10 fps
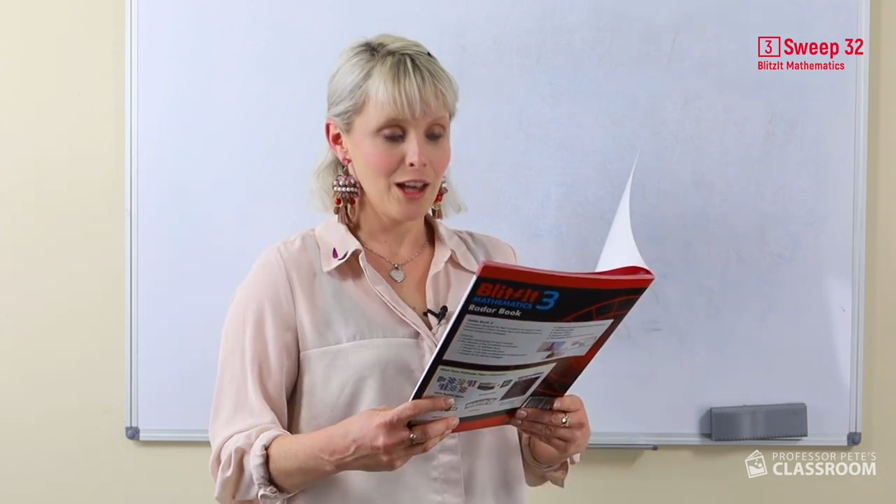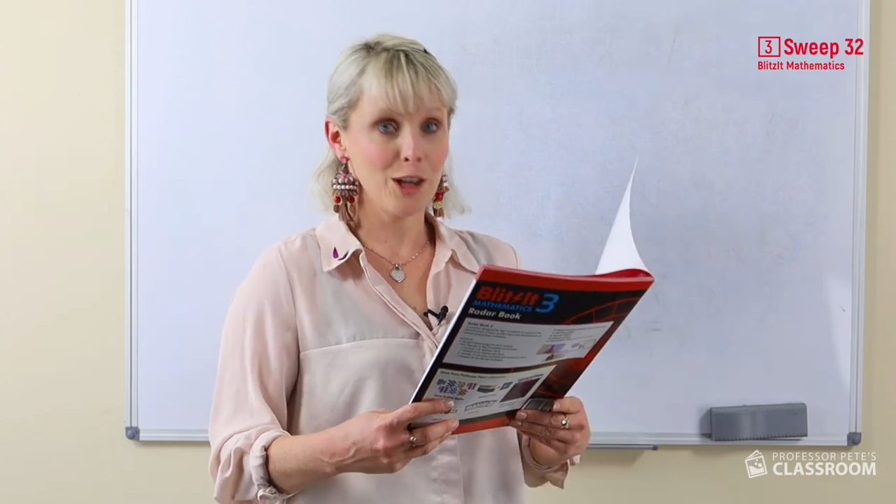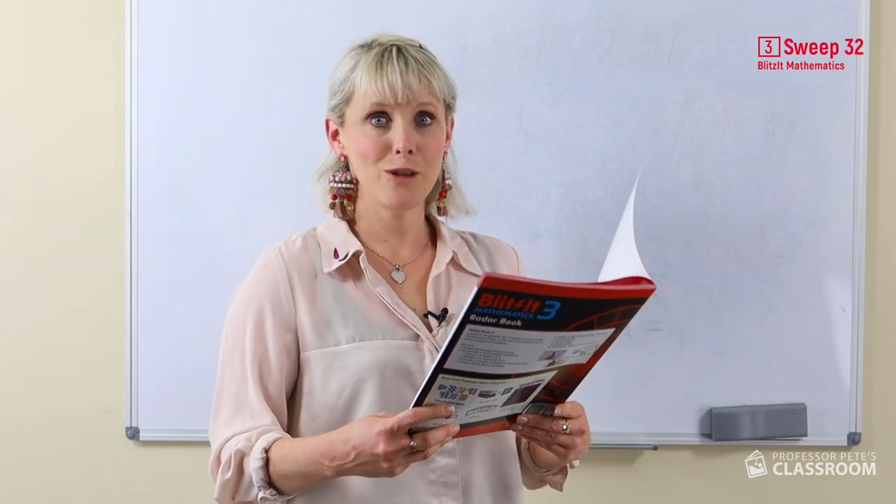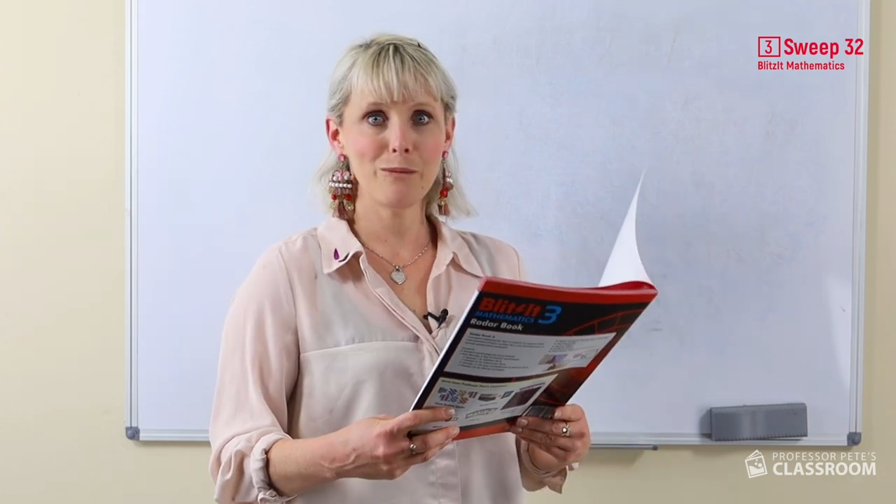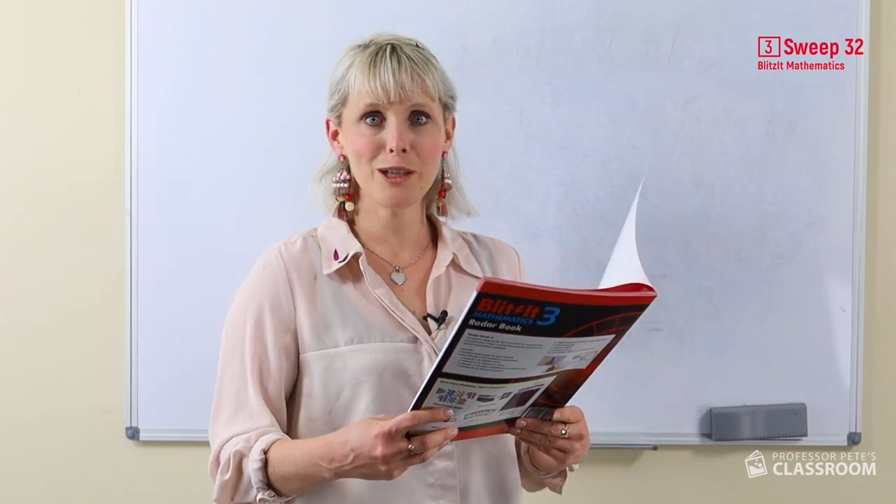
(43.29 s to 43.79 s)

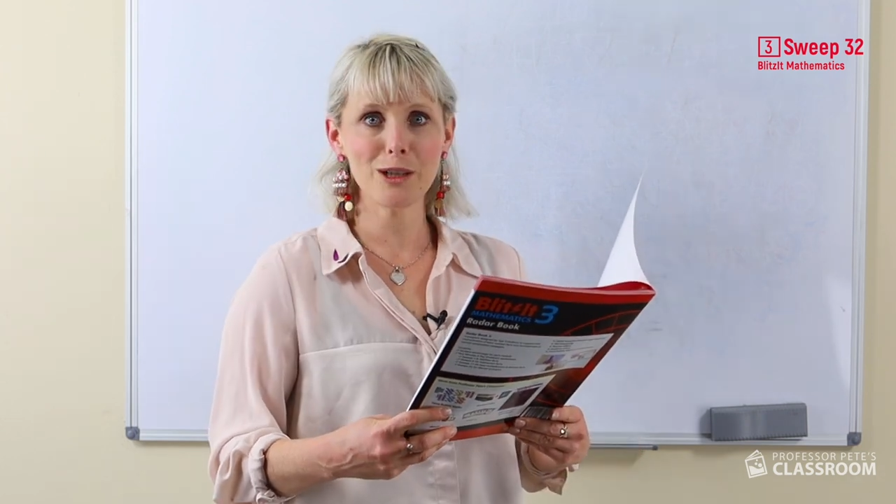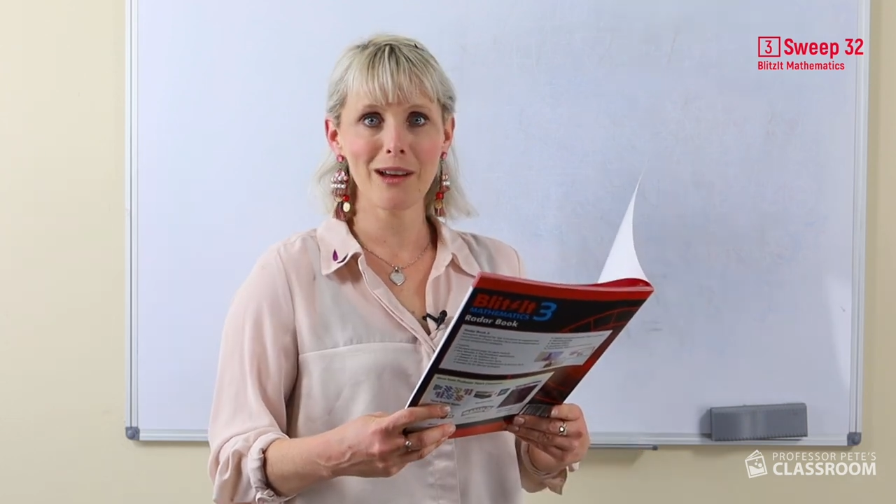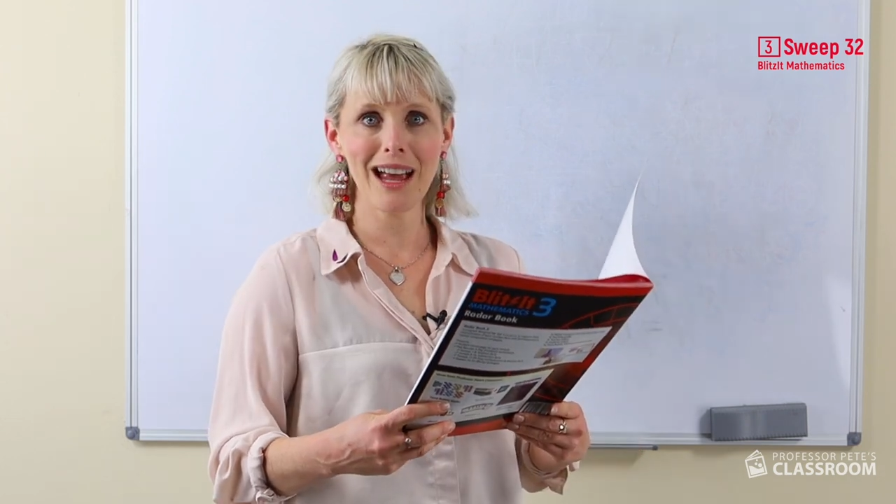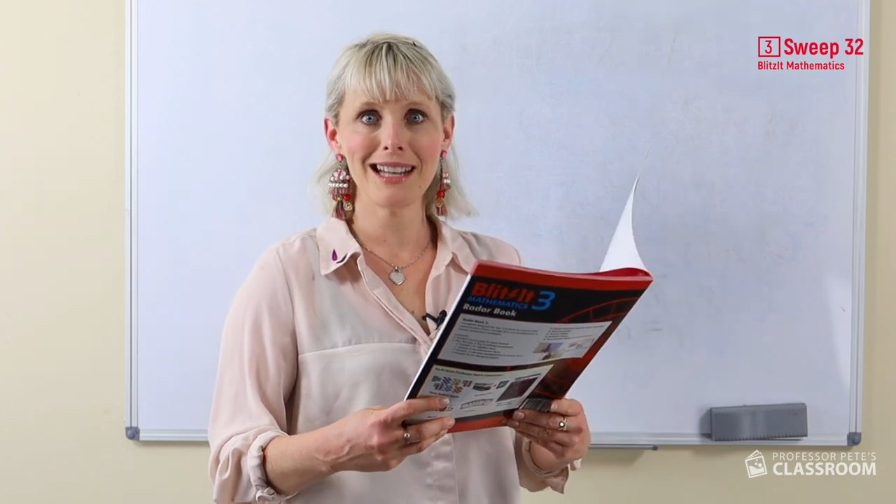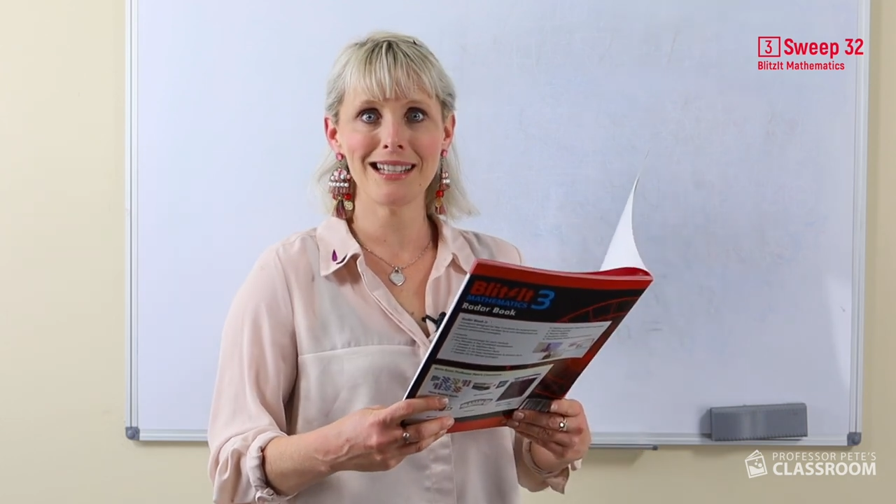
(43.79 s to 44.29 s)
You've been
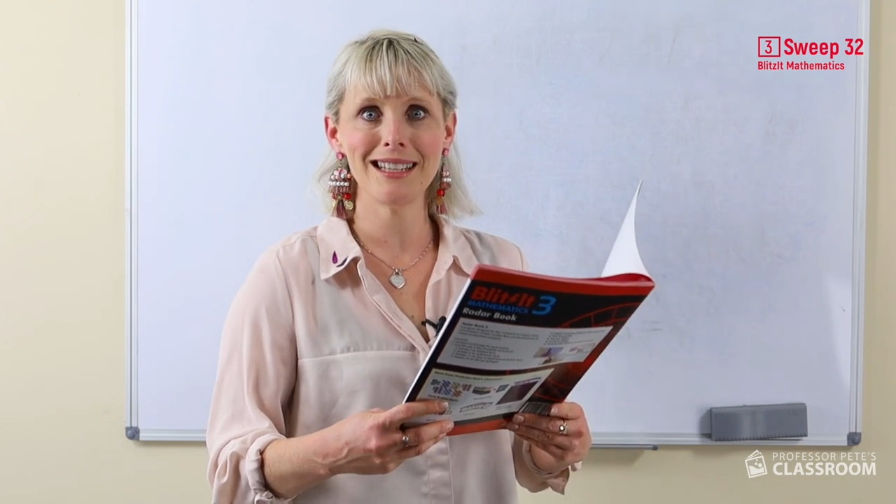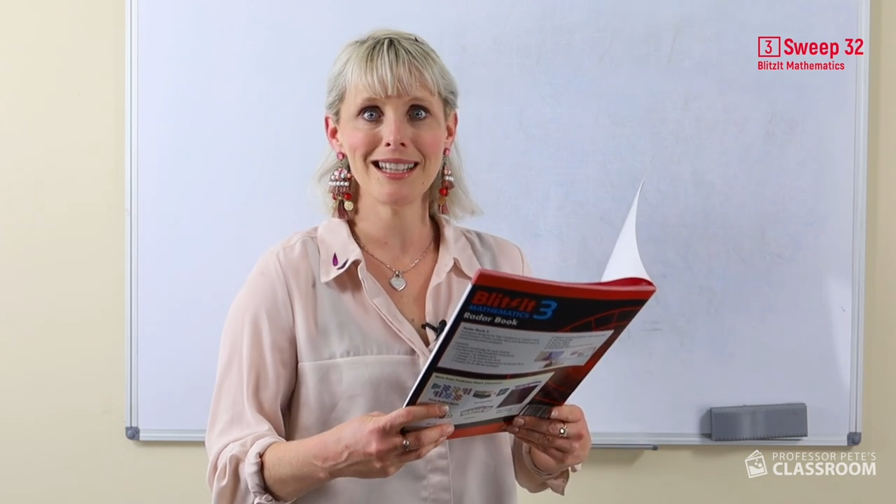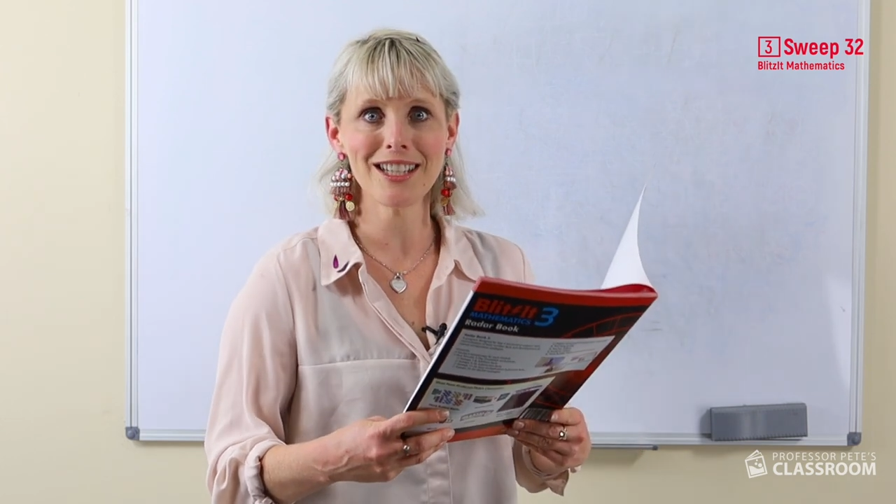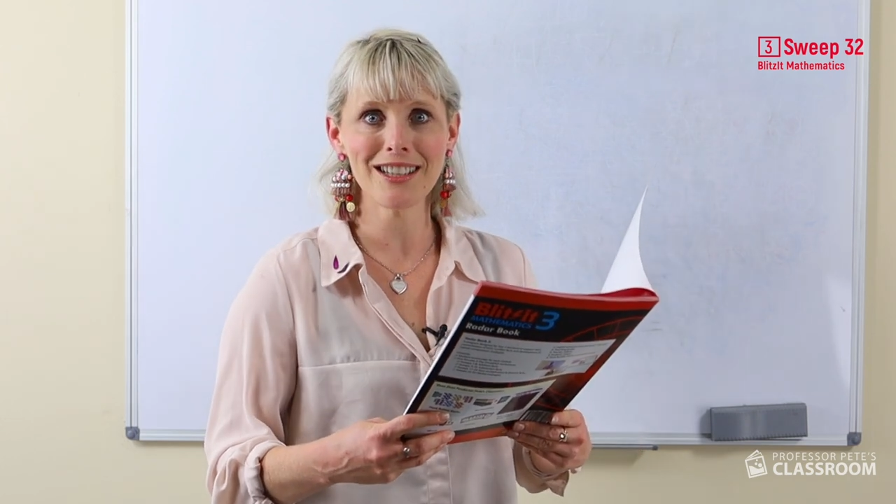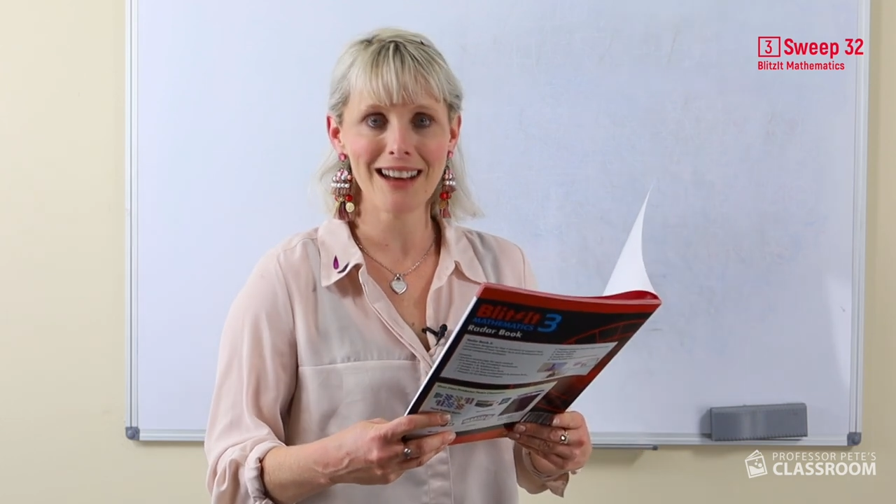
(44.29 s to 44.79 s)
doing
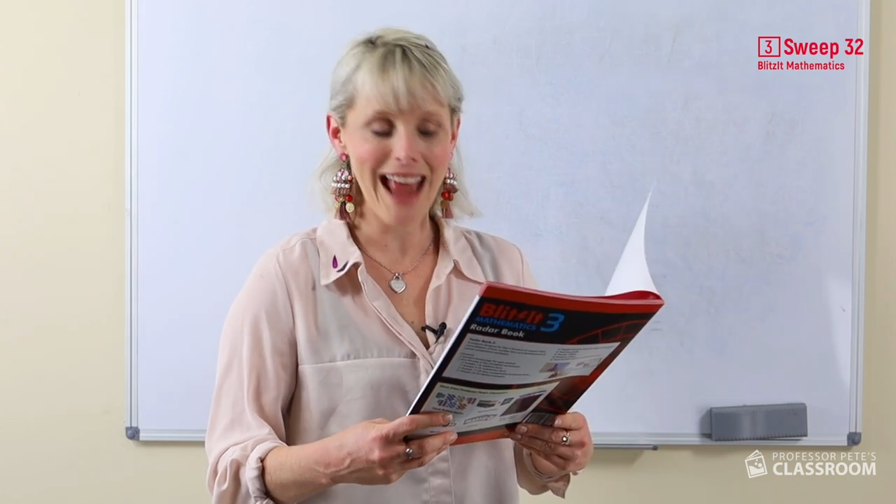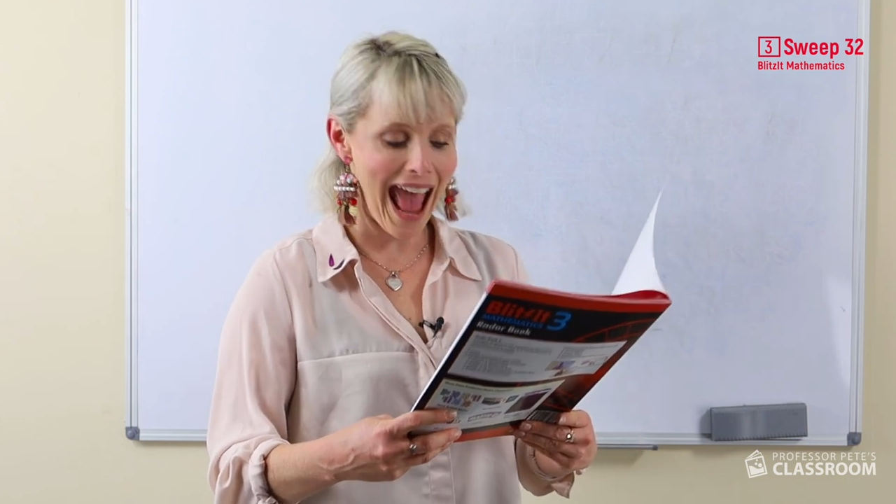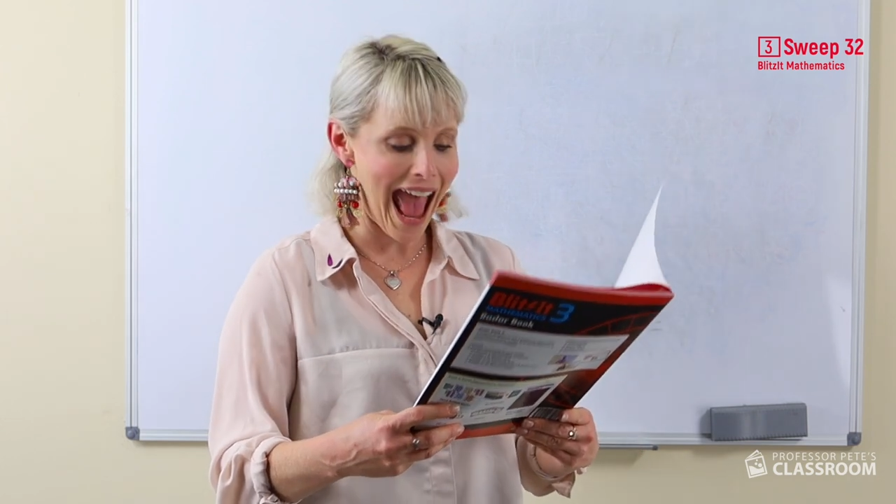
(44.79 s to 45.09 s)
addition